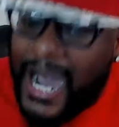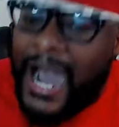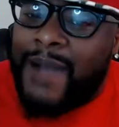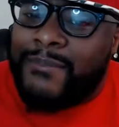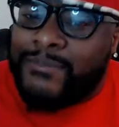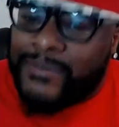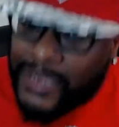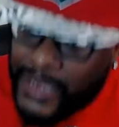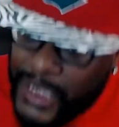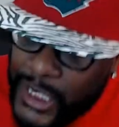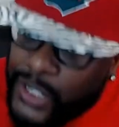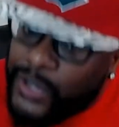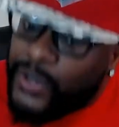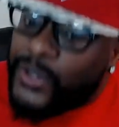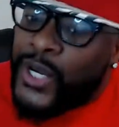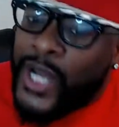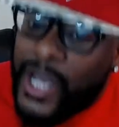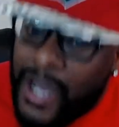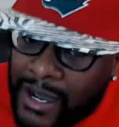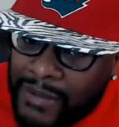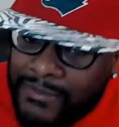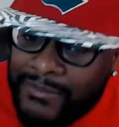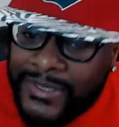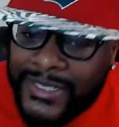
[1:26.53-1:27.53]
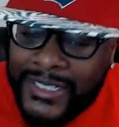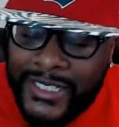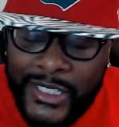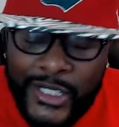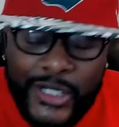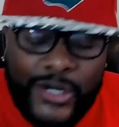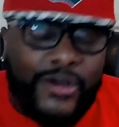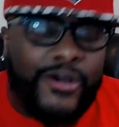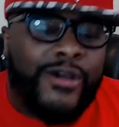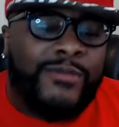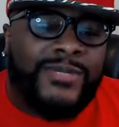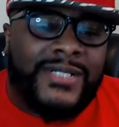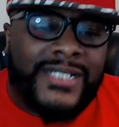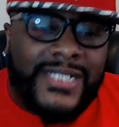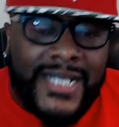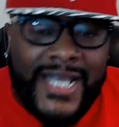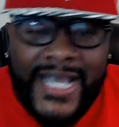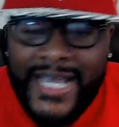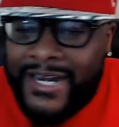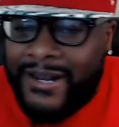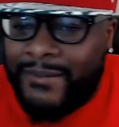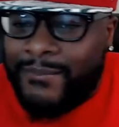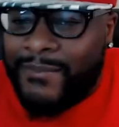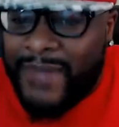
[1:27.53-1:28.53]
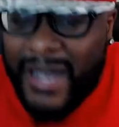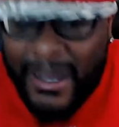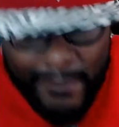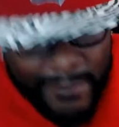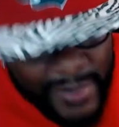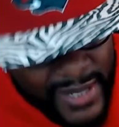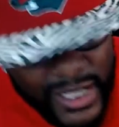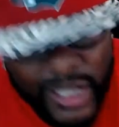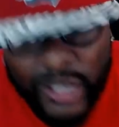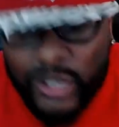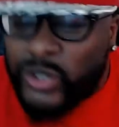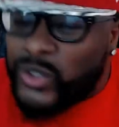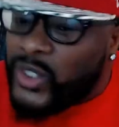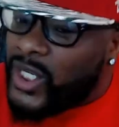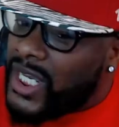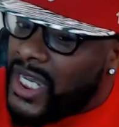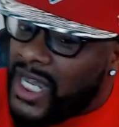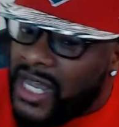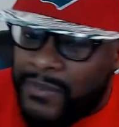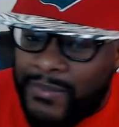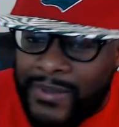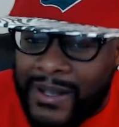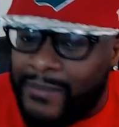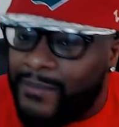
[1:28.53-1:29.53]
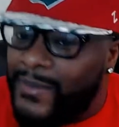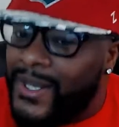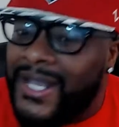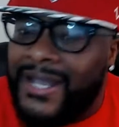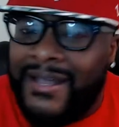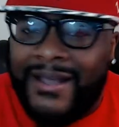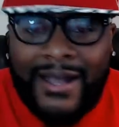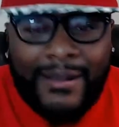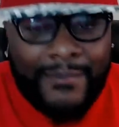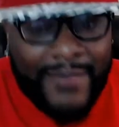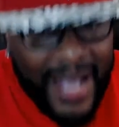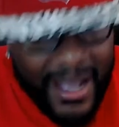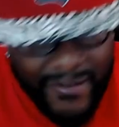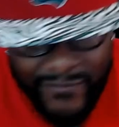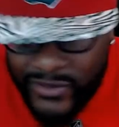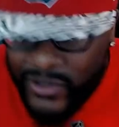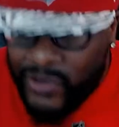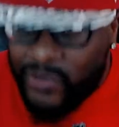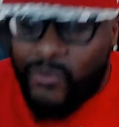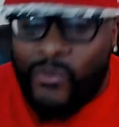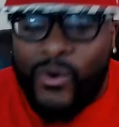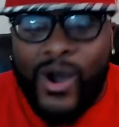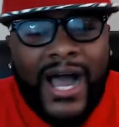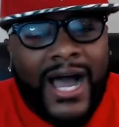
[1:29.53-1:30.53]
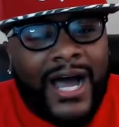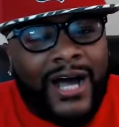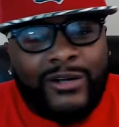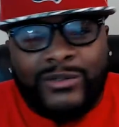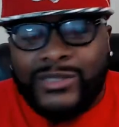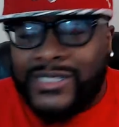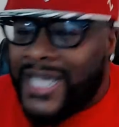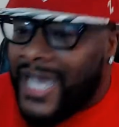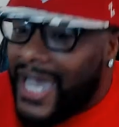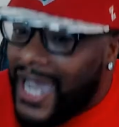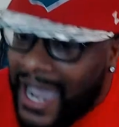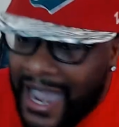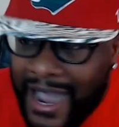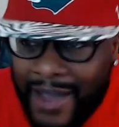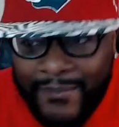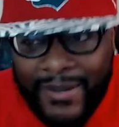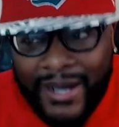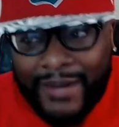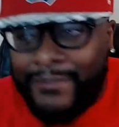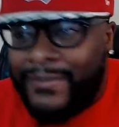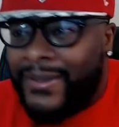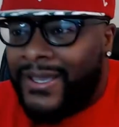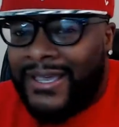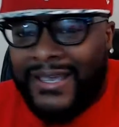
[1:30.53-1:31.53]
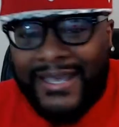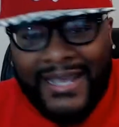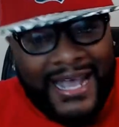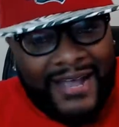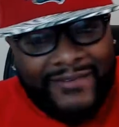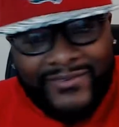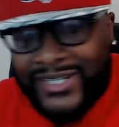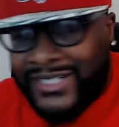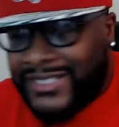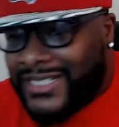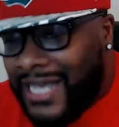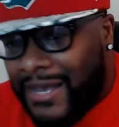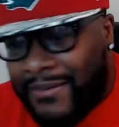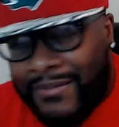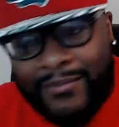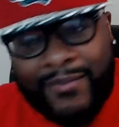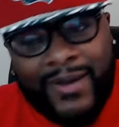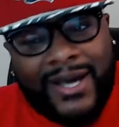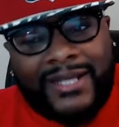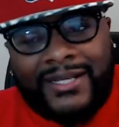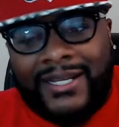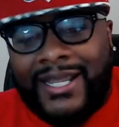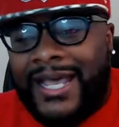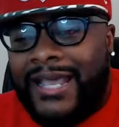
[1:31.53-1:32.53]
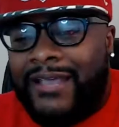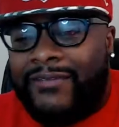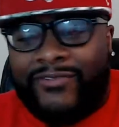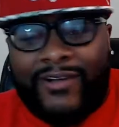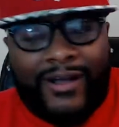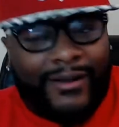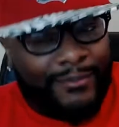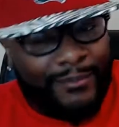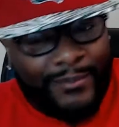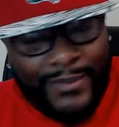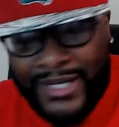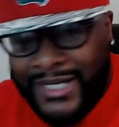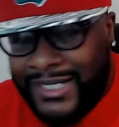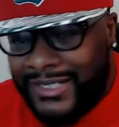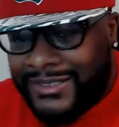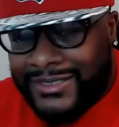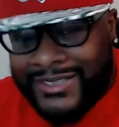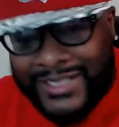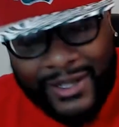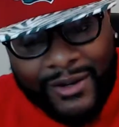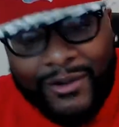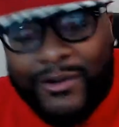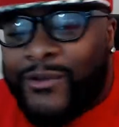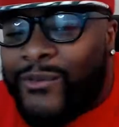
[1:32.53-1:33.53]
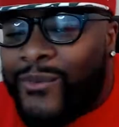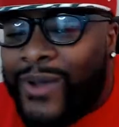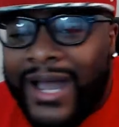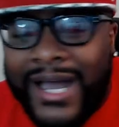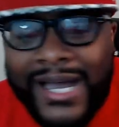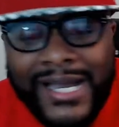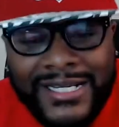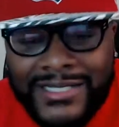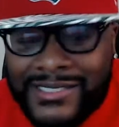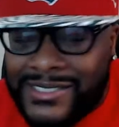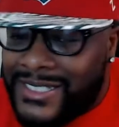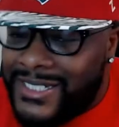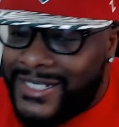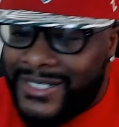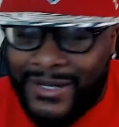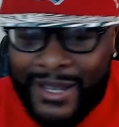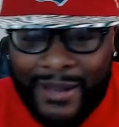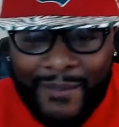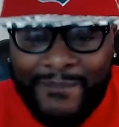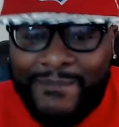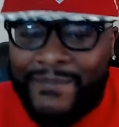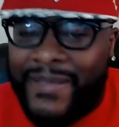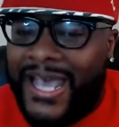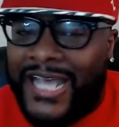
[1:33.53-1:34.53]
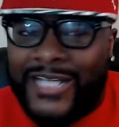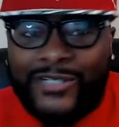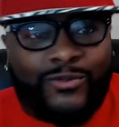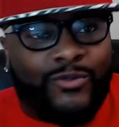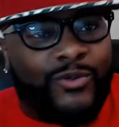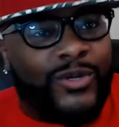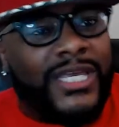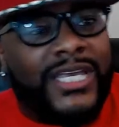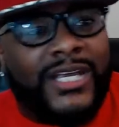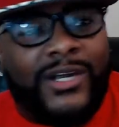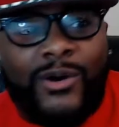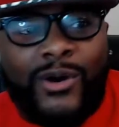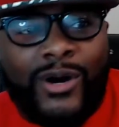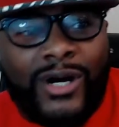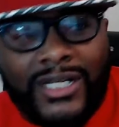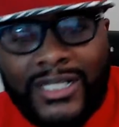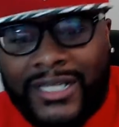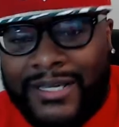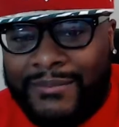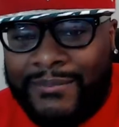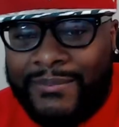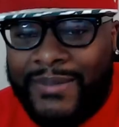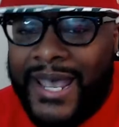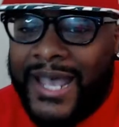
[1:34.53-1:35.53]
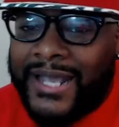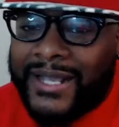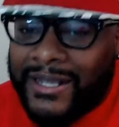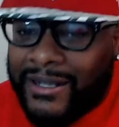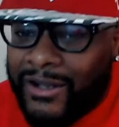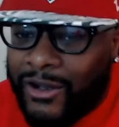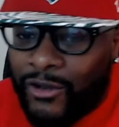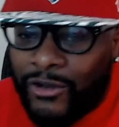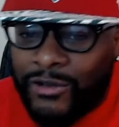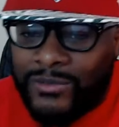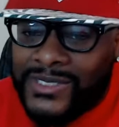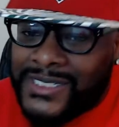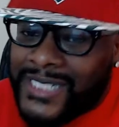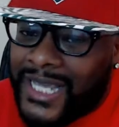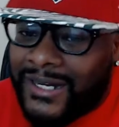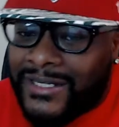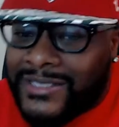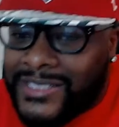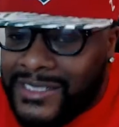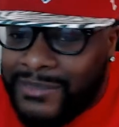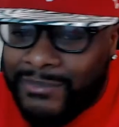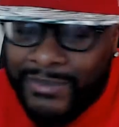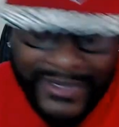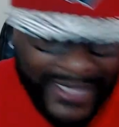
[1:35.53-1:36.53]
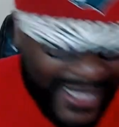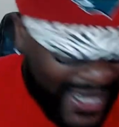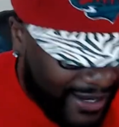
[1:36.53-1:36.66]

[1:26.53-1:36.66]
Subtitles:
liquored up. You know what I'm saying? I'm pilled up. I'm having a wild time. I'm having the time of my life. I'm terrorizing. I'm, as we call it back home. Shout out to the Banana